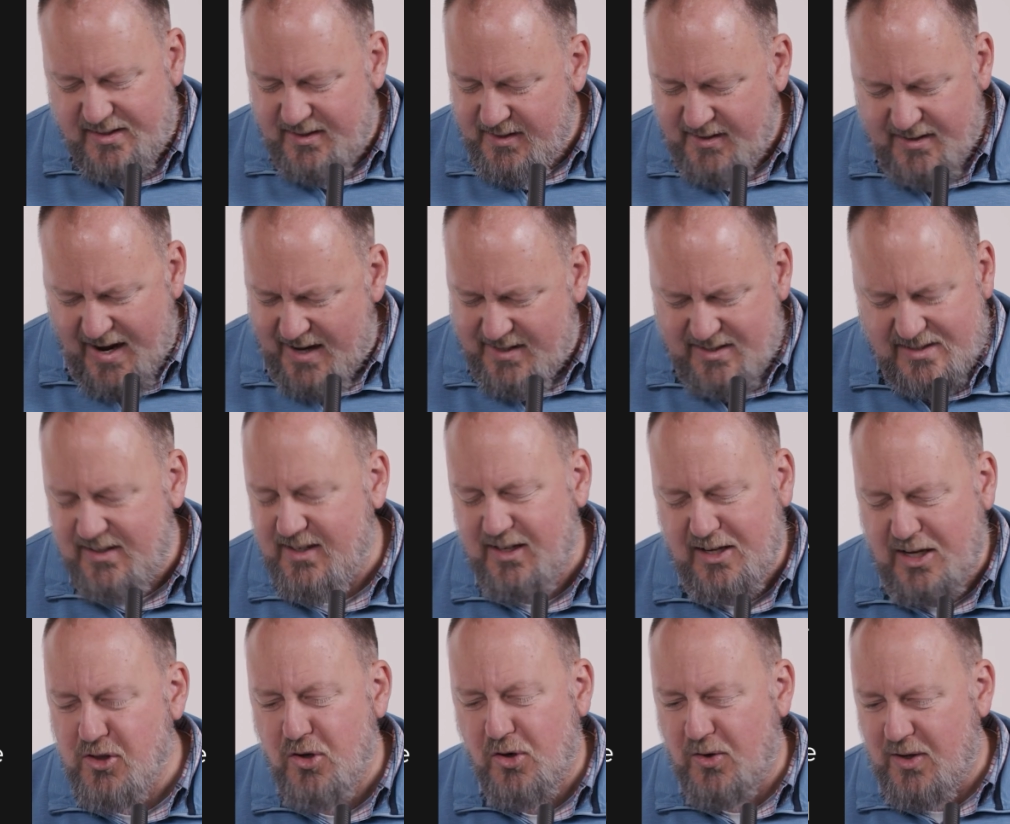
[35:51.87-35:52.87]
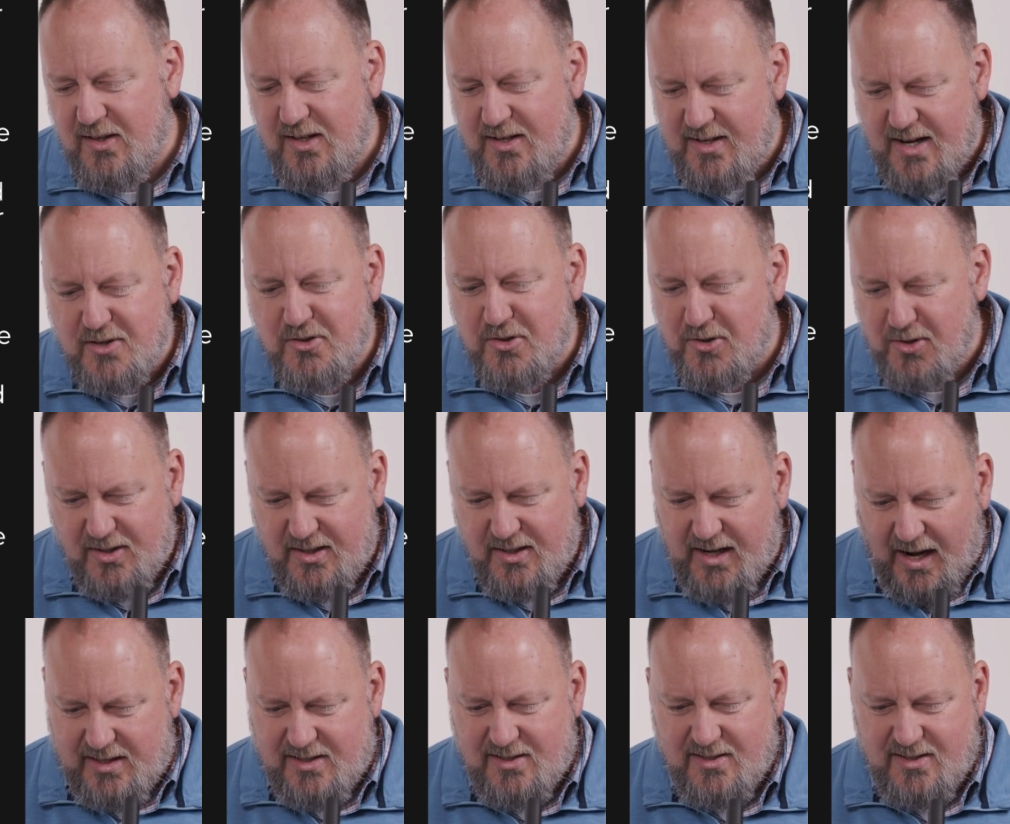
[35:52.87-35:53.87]
That's in the desert.
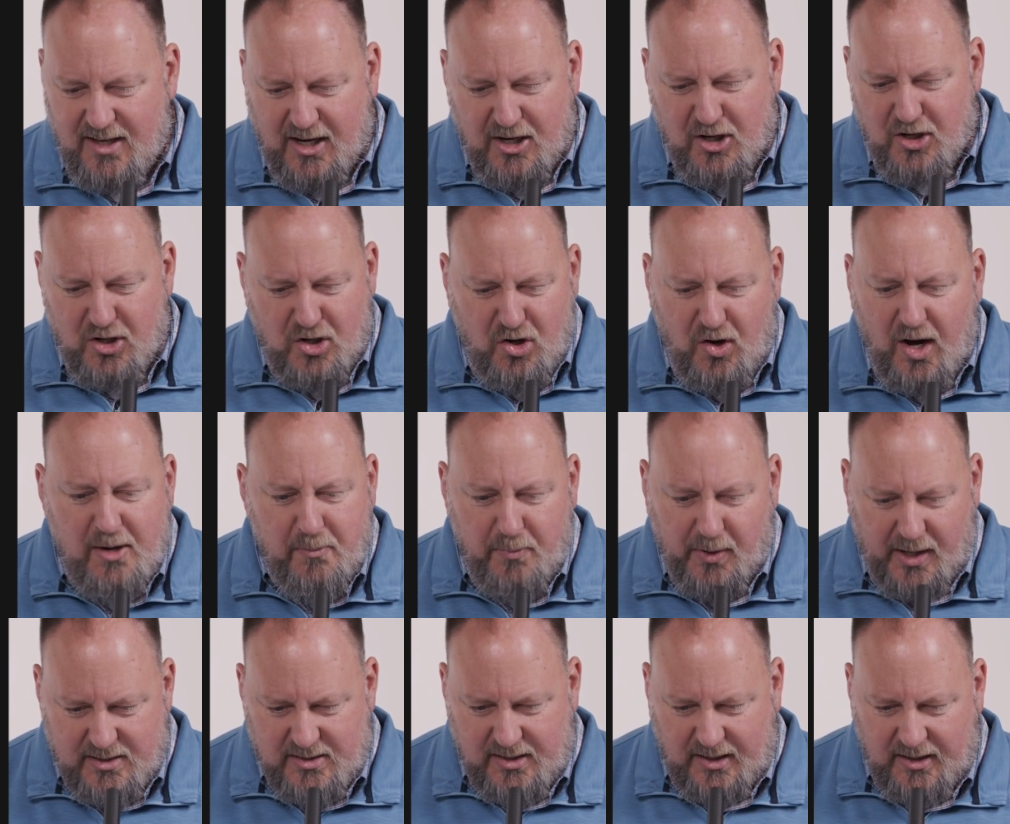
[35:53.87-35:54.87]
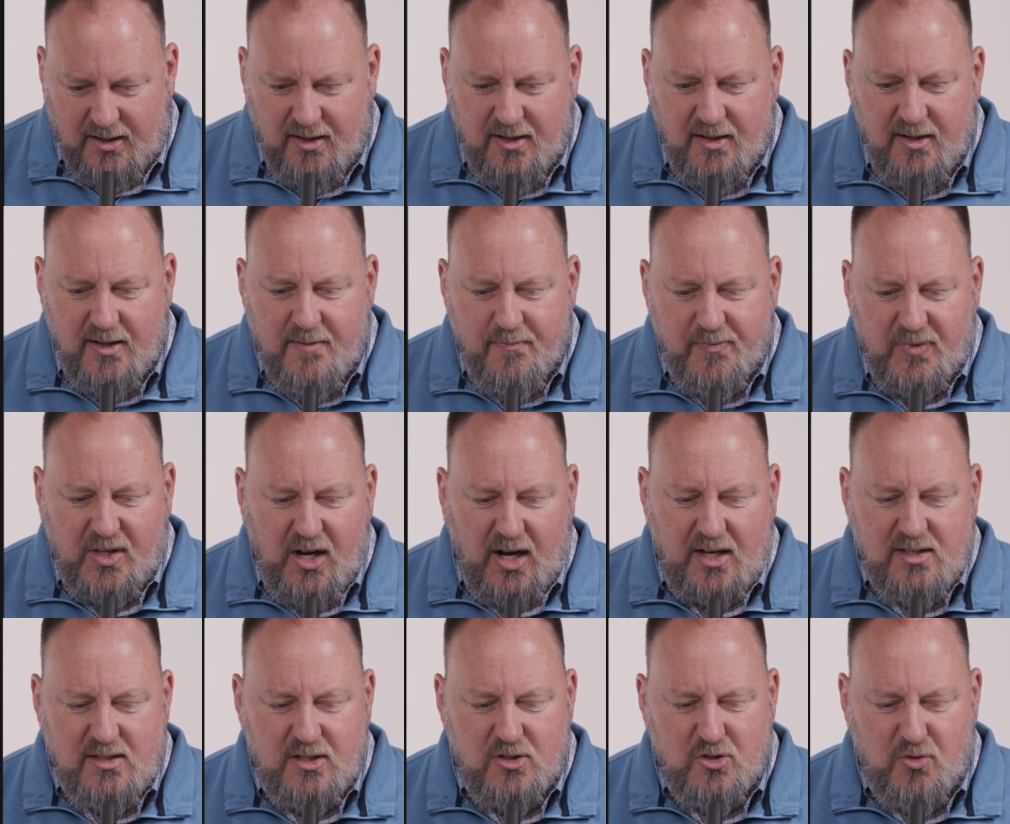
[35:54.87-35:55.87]
That's a great blessing.
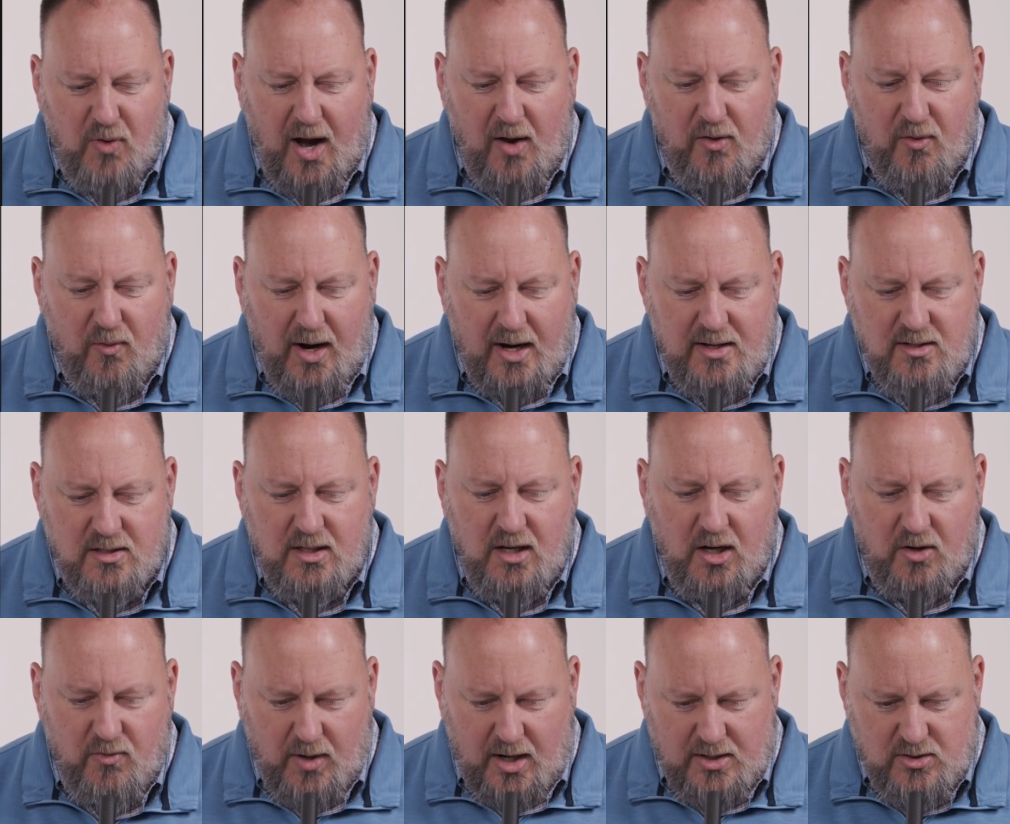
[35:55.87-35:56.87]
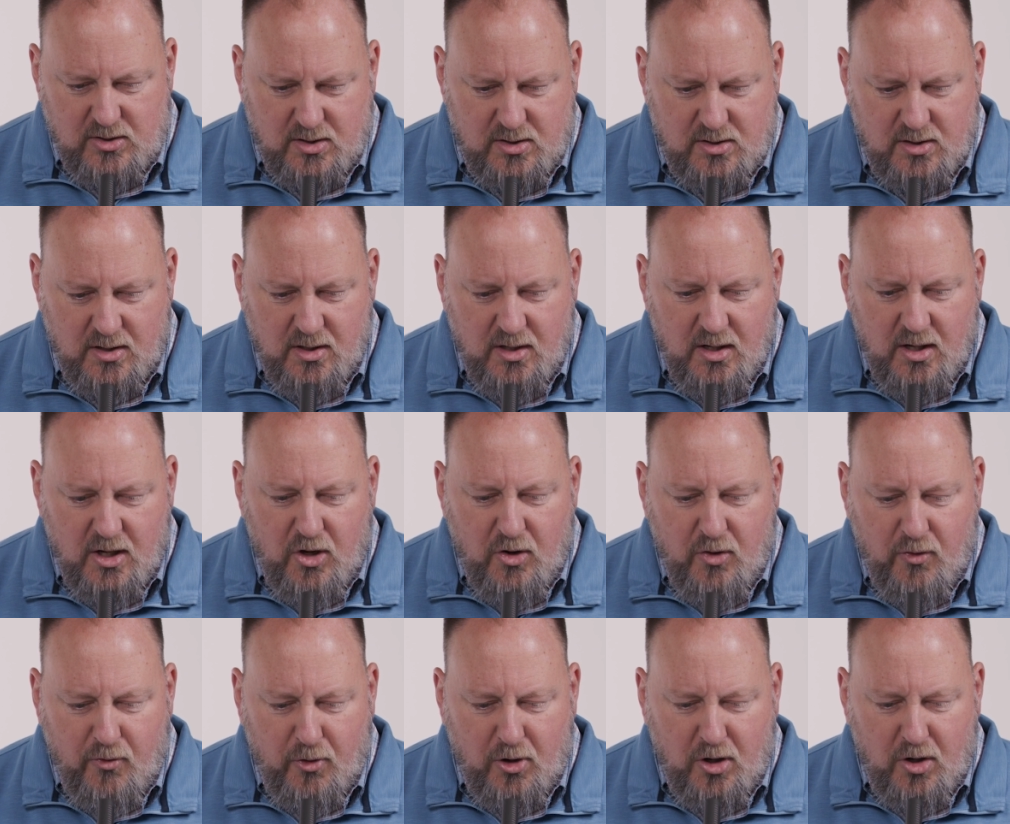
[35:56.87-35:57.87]
God sends rain on the righteous and the unrighteous.
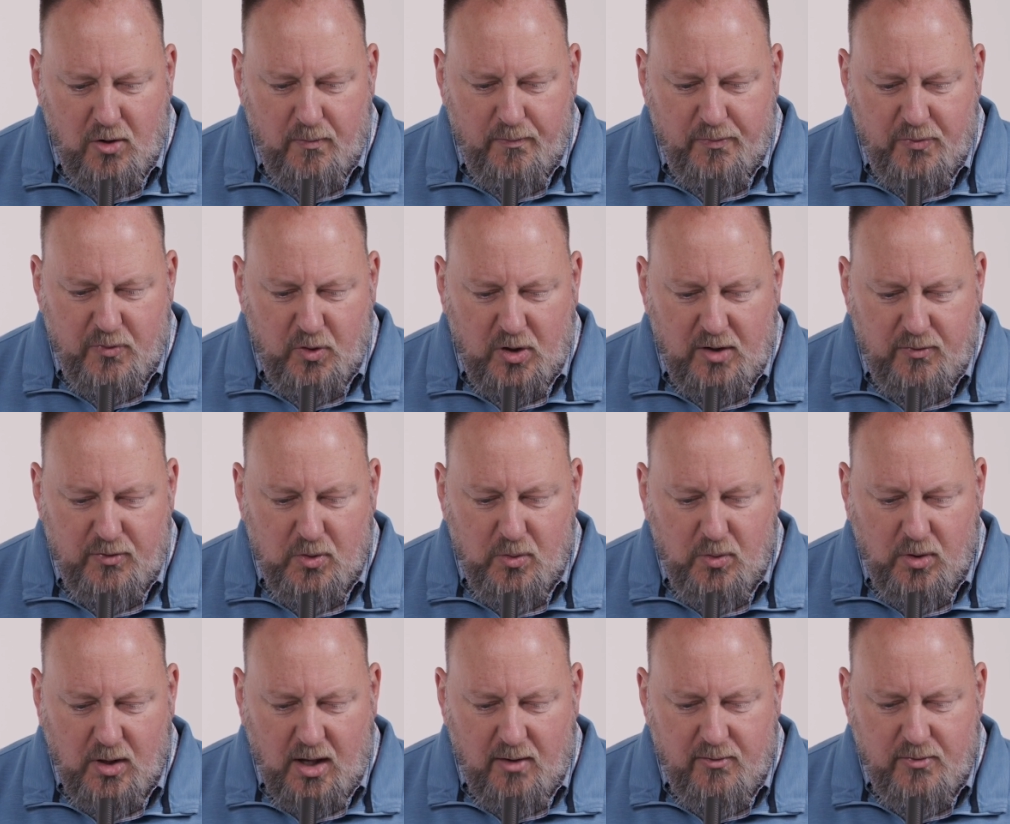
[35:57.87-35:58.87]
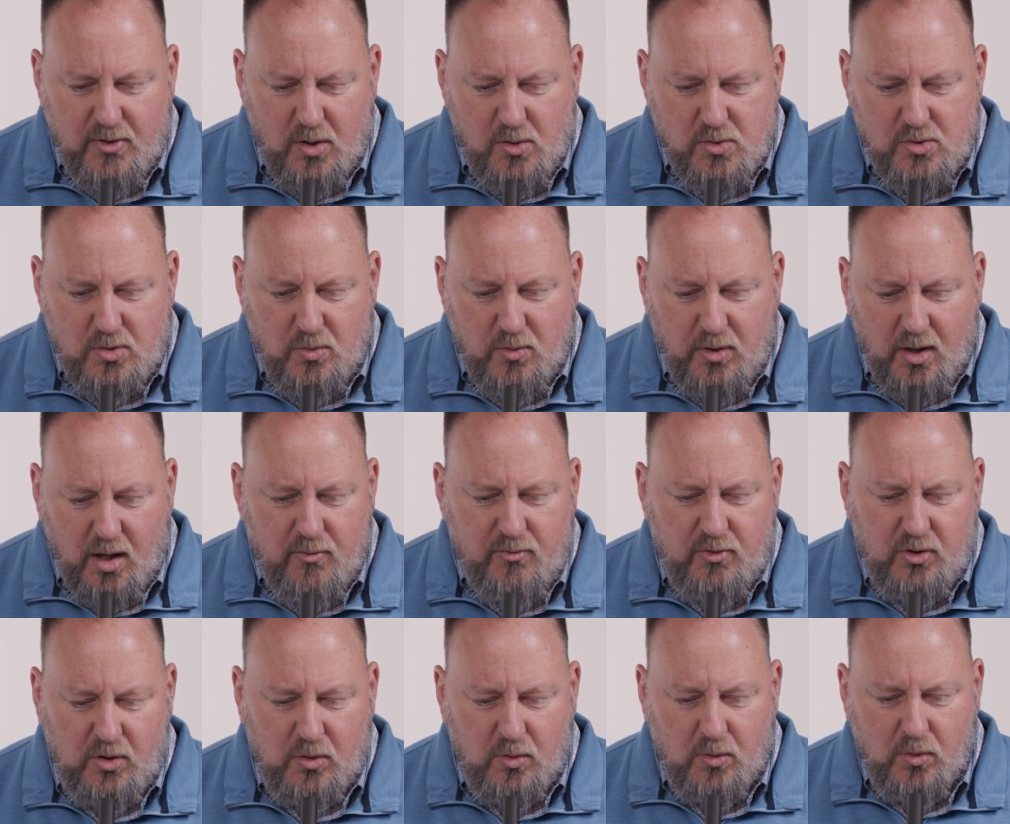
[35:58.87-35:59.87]
For if you love those who love
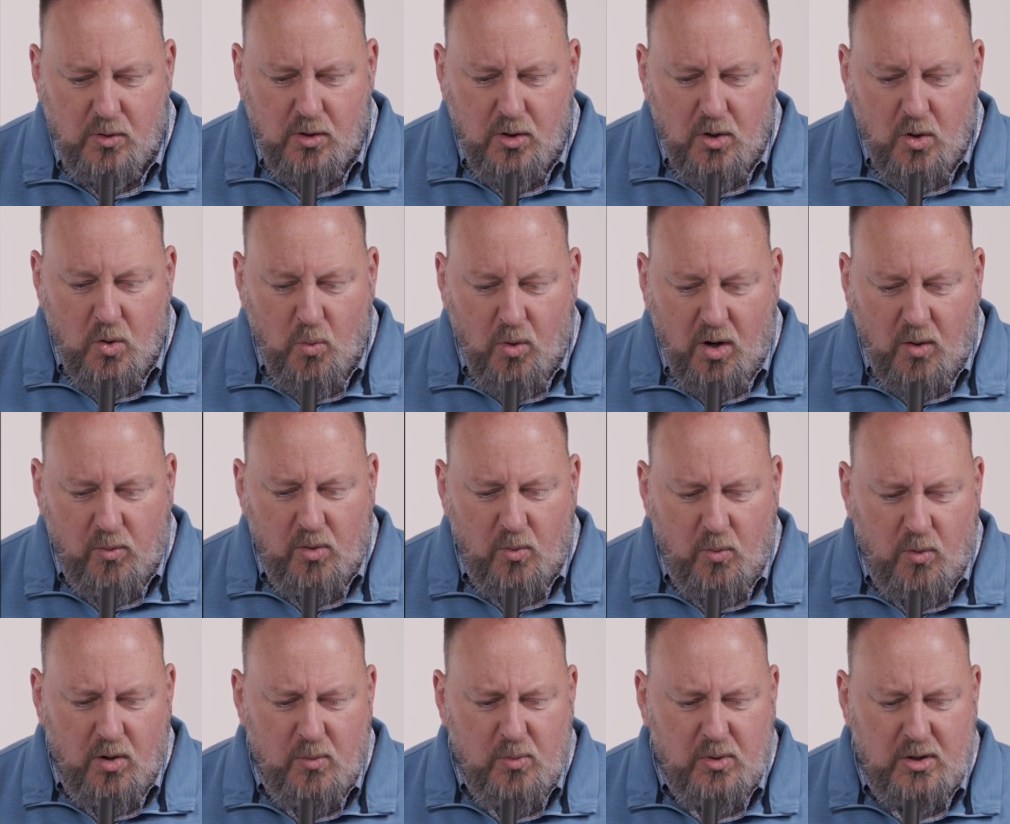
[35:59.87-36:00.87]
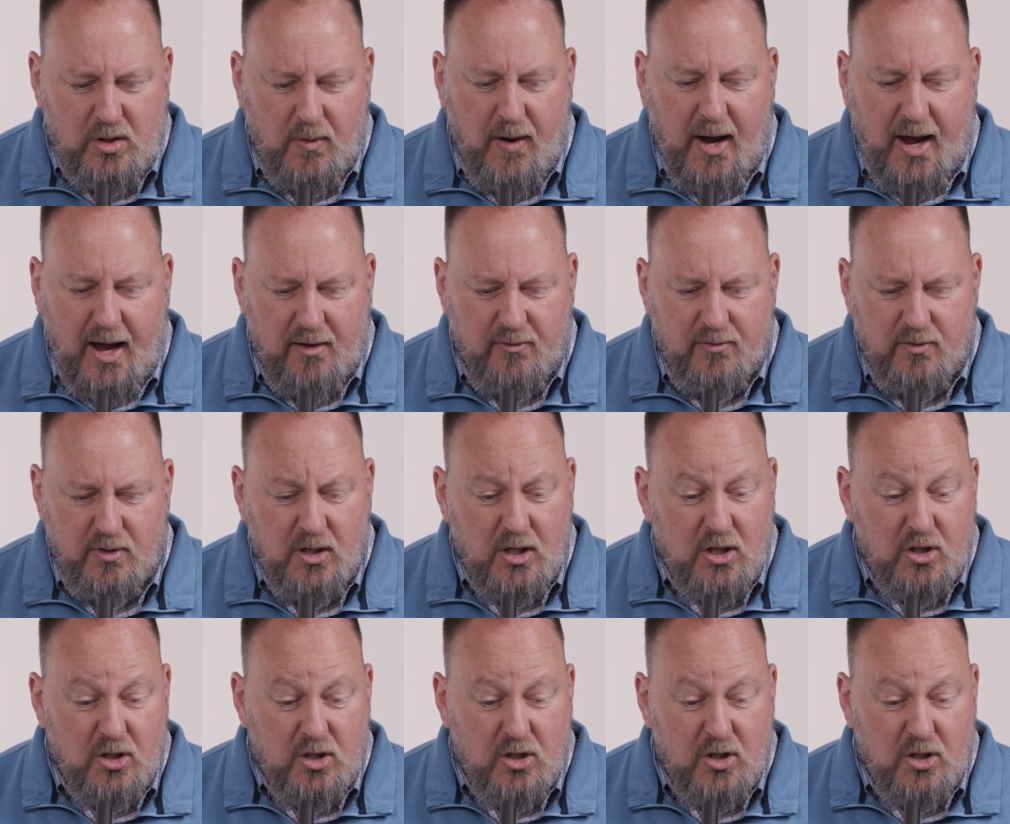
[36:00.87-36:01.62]
you, what reward will you have?